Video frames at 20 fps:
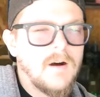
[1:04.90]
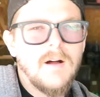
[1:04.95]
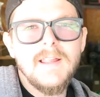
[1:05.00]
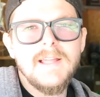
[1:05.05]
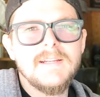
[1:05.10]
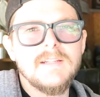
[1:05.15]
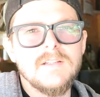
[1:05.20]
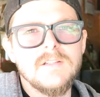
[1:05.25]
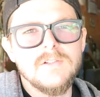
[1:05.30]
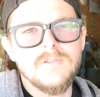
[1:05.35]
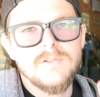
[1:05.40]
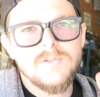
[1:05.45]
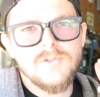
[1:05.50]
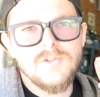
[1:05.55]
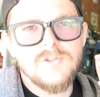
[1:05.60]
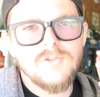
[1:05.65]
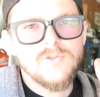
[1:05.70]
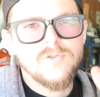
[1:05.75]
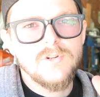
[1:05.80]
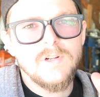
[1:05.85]
All I had to do was
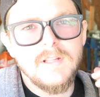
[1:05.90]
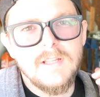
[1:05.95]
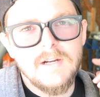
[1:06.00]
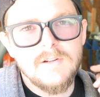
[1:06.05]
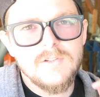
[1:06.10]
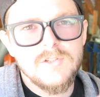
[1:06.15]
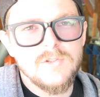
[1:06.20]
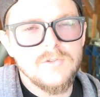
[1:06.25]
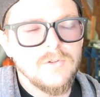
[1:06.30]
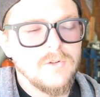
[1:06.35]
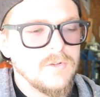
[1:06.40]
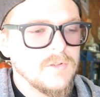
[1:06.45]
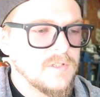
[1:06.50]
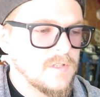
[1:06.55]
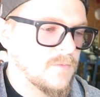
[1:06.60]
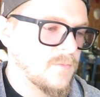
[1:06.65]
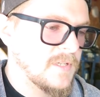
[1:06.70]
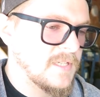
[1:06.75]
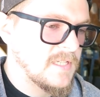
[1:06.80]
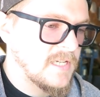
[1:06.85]
just drill out two
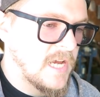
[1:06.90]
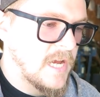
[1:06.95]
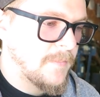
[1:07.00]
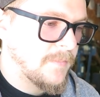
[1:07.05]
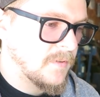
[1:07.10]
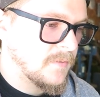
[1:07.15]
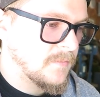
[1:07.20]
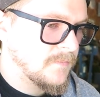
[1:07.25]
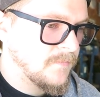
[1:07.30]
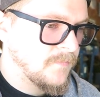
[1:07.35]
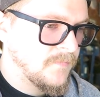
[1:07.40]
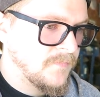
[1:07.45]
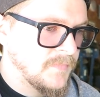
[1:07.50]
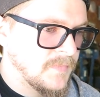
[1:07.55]
holes and retap them.